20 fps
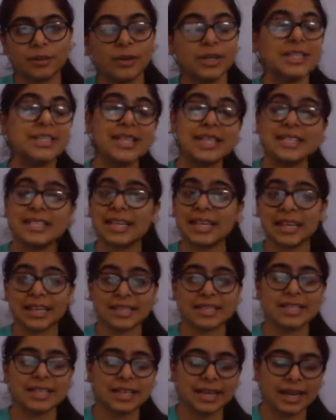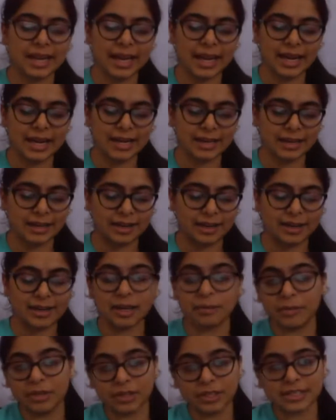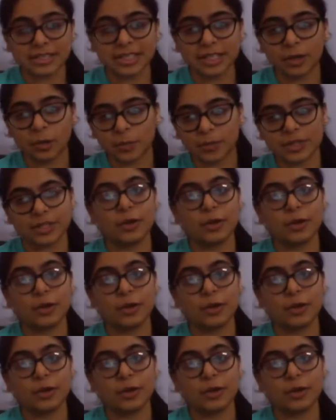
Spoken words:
it's a great community.